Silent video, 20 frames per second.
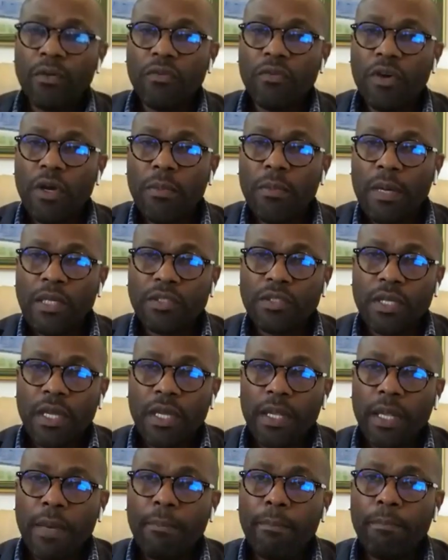you very much,
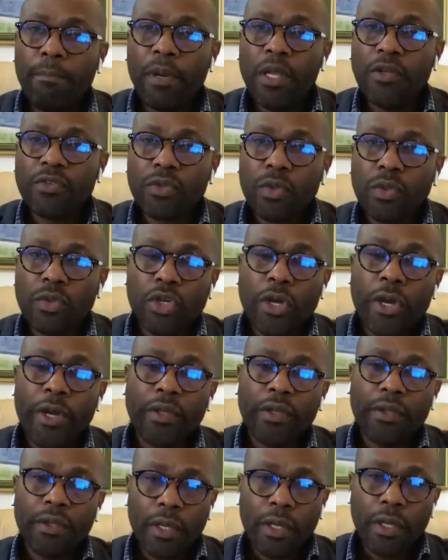and I'm pleased to
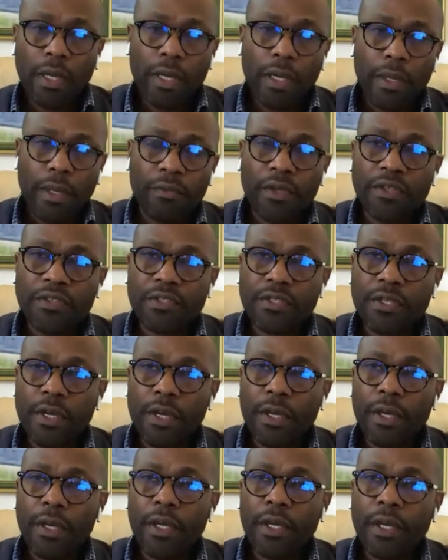join this
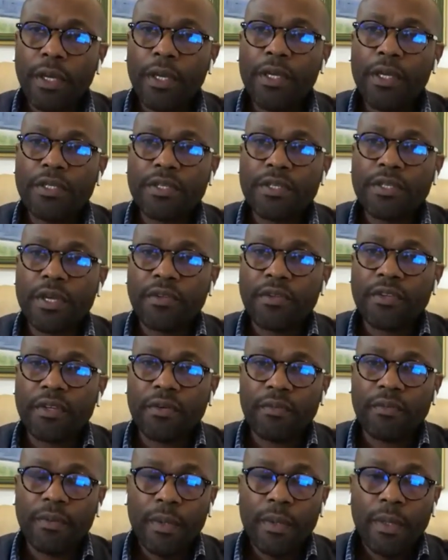
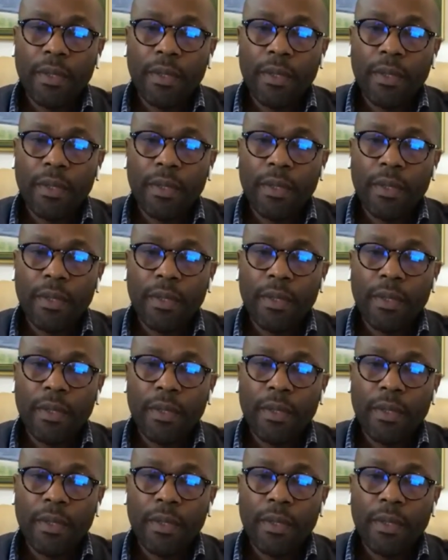initiative.